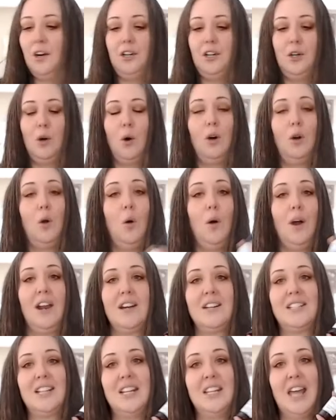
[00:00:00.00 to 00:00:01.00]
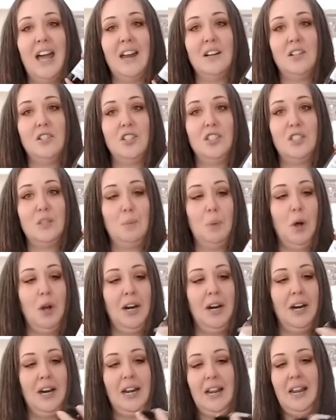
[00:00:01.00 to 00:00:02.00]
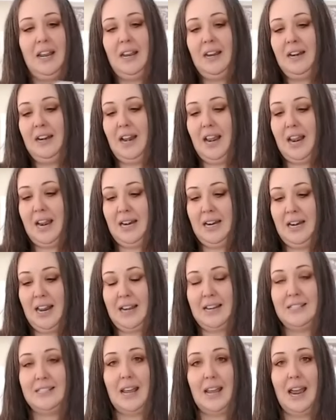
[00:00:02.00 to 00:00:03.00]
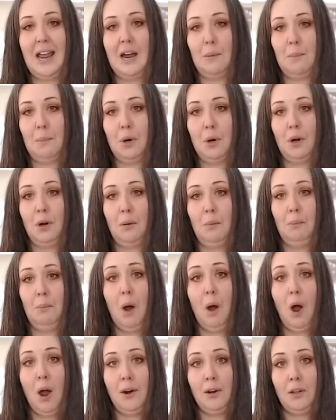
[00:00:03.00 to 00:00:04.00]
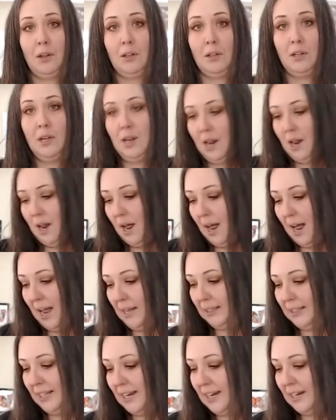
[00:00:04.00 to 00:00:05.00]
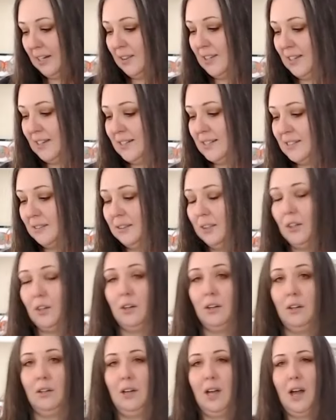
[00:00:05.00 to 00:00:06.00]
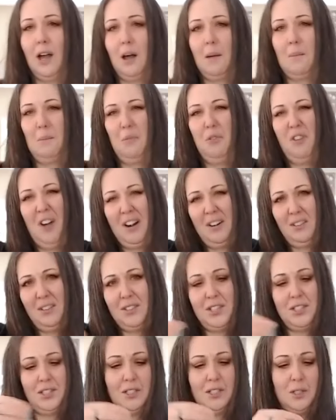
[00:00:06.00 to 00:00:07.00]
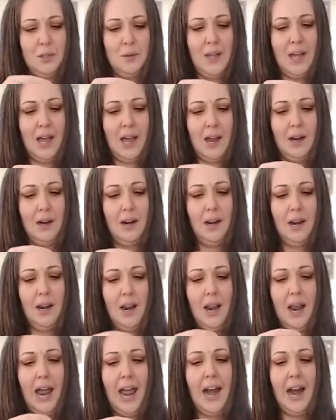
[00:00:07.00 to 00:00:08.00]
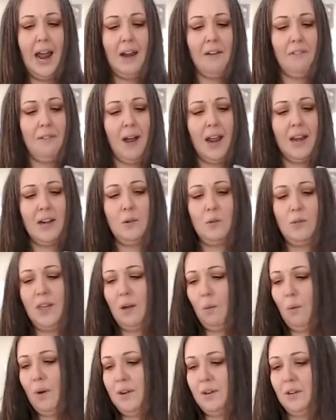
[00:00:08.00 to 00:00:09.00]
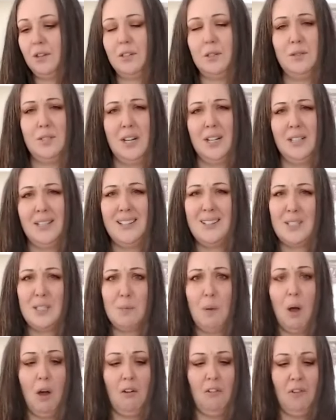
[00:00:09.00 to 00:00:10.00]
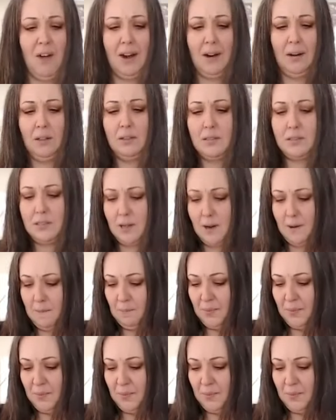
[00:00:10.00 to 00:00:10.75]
You're going to then just put it in a nice amber bottle. I like these little funnels to do that. And I find that when you're using these small funnels,